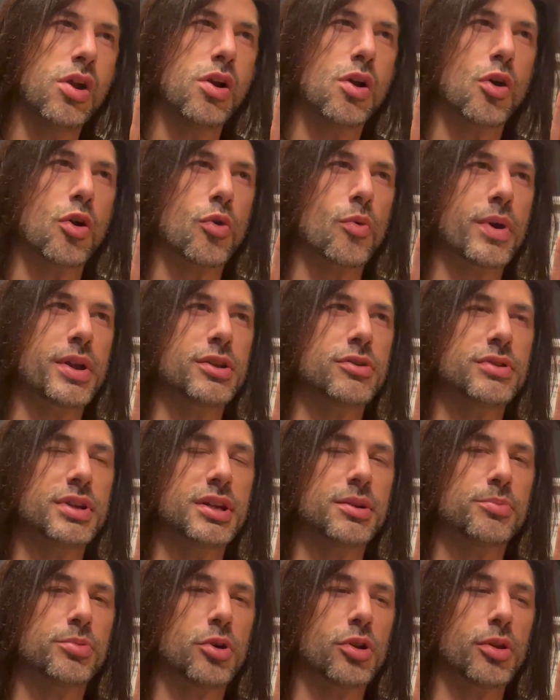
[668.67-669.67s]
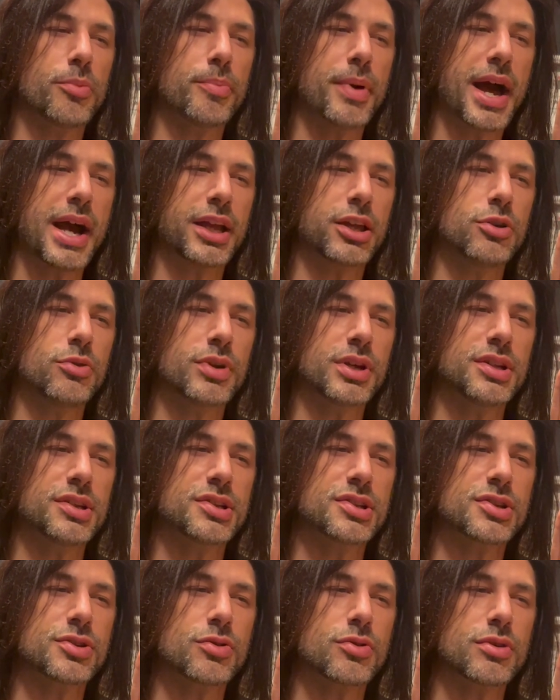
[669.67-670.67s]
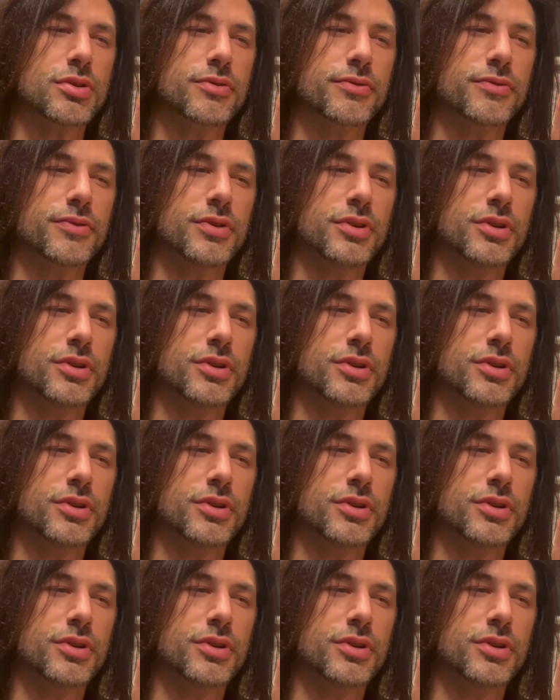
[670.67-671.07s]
Or when you need to pull it back, you can sort of